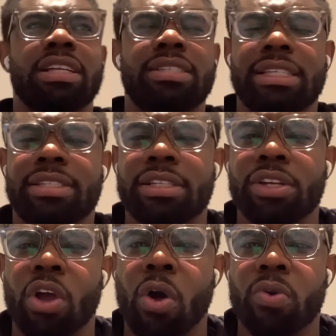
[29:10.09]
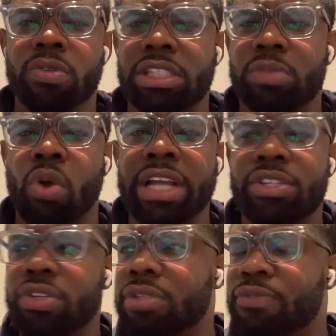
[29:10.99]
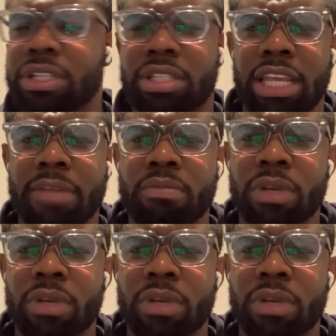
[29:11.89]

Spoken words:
assist and goals; it's what he does for the team.